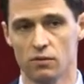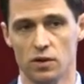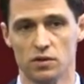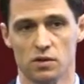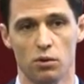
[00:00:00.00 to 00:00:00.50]
We
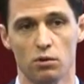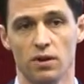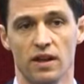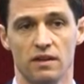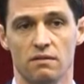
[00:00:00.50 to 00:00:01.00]
use a pull
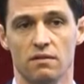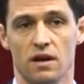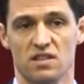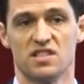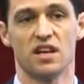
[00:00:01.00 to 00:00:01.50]
plan
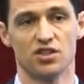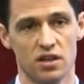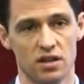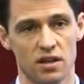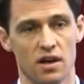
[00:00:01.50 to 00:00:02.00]

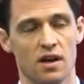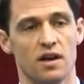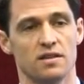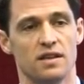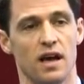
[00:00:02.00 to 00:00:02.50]
session
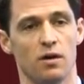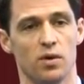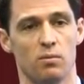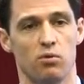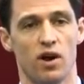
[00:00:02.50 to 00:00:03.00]
to help
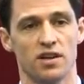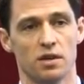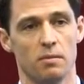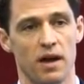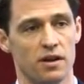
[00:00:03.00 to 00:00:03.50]
the
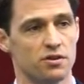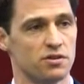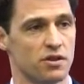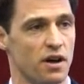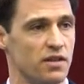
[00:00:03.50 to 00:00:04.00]
project
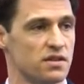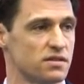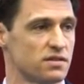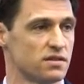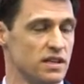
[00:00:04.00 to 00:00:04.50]
managers on
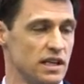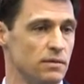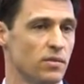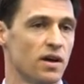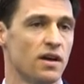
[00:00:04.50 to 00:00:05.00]
this
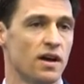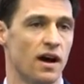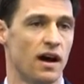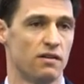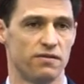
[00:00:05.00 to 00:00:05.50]
team
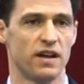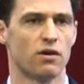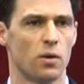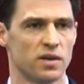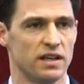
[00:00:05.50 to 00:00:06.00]
figure
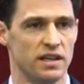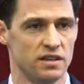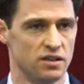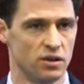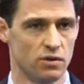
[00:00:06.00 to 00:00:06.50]
out what they need
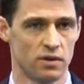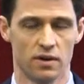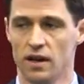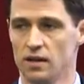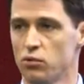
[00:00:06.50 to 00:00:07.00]
to do.
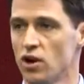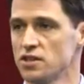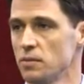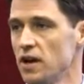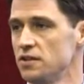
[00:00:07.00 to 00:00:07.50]
The
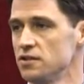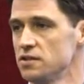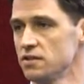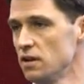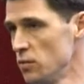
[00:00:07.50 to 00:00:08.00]
project
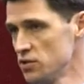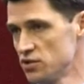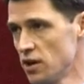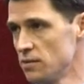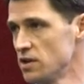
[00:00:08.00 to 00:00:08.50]
managers on most
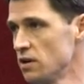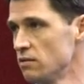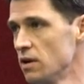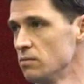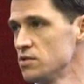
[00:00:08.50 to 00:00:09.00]
jobs
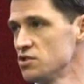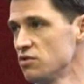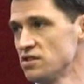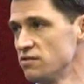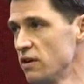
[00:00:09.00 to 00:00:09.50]
are
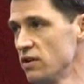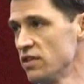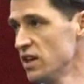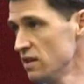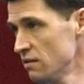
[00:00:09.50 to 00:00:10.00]
stretched very
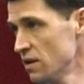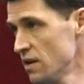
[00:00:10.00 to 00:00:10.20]
thin.